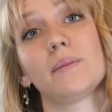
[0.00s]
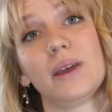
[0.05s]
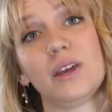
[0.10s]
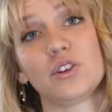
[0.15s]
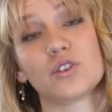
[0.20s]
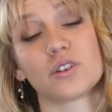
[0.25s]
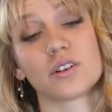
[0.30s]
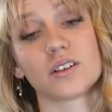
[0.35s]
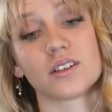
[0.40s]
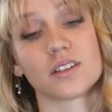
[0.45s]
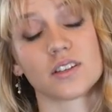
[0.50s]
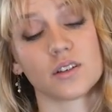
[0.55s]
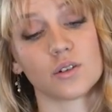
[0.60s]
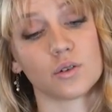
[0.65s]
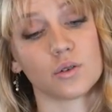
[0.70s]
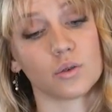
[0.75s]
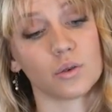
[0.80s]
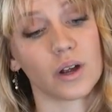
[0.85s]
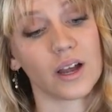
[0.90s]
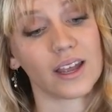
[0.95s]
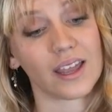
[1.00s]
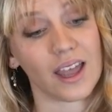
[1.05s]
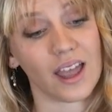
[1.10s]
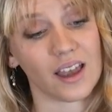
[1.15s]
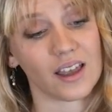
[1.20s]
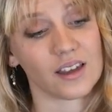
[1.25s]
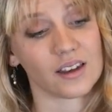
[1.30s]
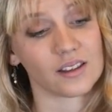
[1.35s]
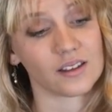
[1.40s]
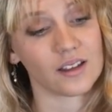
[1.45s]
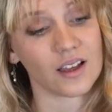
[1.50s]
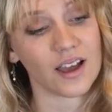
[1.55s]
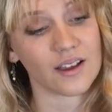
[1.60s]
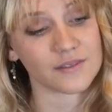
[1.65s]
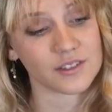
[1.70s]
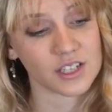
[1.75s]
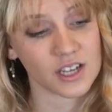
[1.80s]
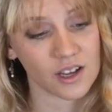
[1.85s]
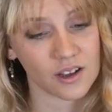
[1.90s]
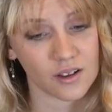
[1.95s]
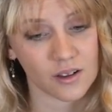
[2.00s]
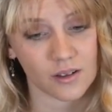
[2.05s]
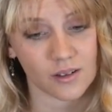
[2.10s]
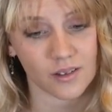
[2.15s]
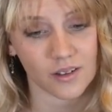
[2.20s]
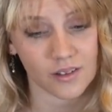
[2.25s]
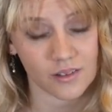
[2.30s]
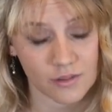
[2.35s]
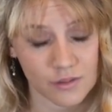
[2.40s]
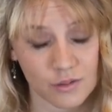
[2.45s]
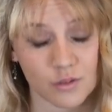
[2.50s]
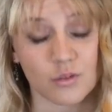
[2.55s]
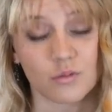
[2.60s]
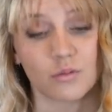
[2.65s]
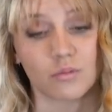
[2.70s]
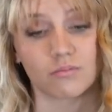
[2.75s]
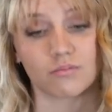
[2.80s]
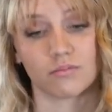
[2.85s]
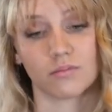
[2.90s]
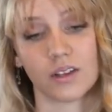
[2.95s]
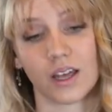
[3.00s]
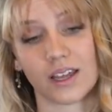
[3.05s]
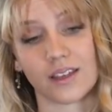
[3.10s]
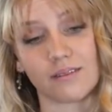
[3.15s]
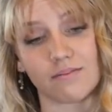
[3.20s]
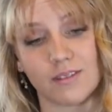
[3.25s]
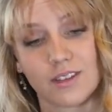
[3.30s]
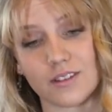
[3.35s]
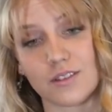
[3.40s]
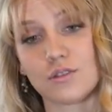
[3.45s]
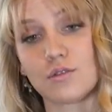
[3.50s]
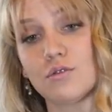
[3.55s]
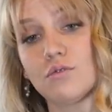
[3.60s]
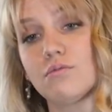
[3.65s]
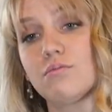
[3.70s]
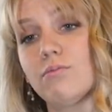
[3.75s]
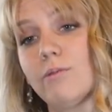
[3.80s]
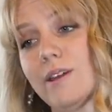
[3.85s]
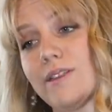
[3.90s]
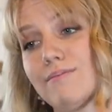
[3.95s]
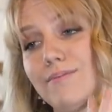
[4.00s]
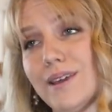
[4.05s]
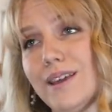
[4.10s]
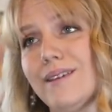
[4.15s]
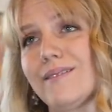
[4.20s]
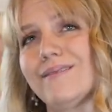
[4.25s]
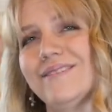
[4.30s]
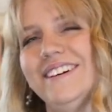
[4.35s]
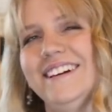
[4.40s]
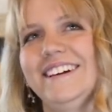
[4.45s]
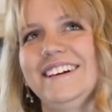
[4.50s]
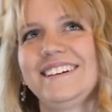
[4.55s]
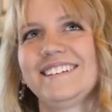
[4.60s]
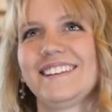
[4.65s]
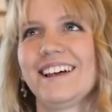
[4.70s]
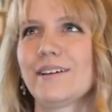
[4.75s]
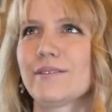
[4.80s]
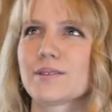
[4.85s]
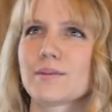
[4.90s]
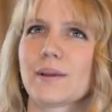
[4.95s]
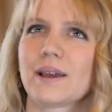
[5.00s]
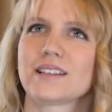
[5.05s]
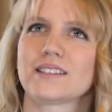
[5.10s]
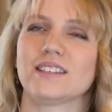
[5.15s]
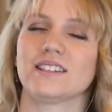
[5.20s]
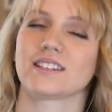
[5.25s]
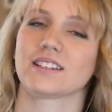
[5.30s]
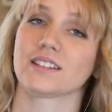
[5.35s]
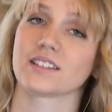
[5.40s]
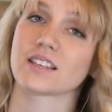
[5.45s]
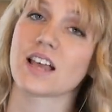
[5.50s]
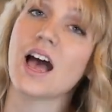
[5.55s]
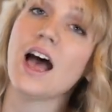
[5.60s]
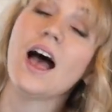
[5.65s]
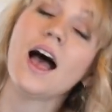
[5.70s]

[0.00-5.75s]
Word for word: patrons who, again, have stuck through, like this through with me. That was a bad sentence.